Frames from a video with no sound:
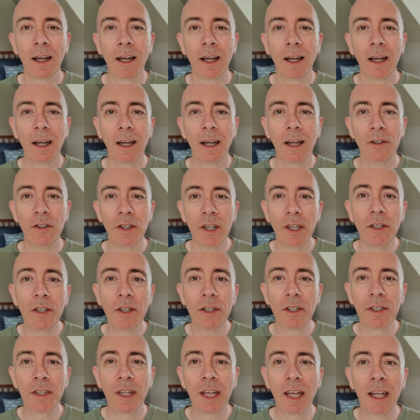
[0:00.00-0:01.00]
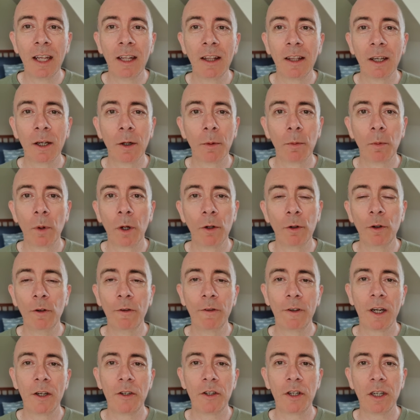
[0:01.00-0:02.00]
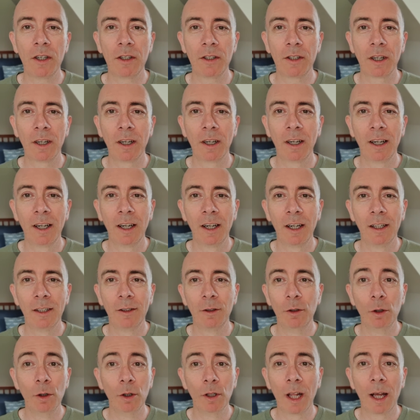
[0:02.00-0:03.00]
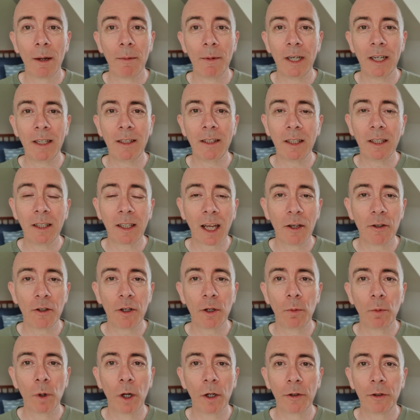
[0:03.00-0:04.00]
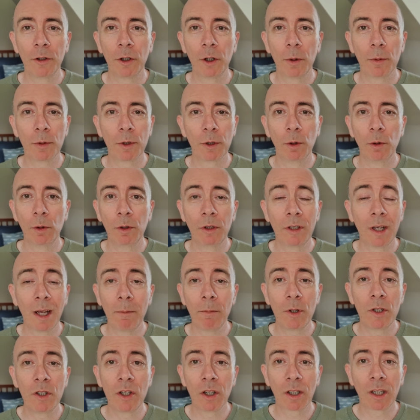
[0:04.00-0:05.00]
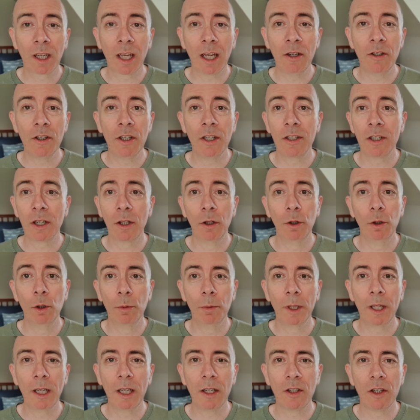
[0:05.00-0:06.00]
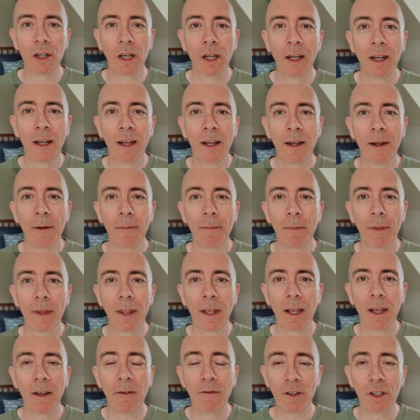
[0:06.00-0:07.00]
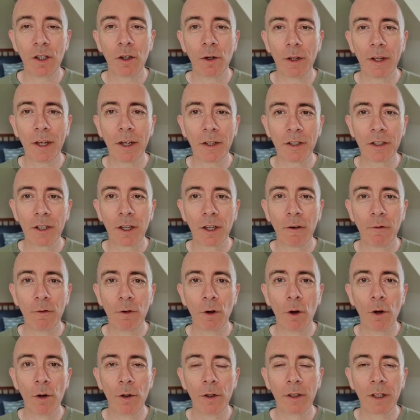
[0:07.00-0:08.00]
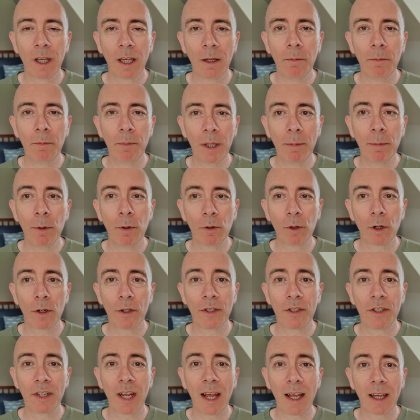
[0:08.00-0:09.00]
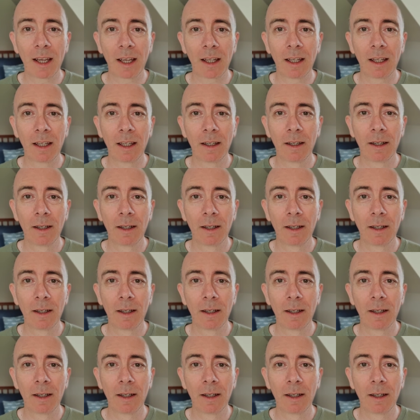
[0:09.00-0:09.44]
In Jesus' day, there were no fridges, no laminated kitchen worktops, no temperature gauges and no bleach. If you got this stuff wrong, then people got sick.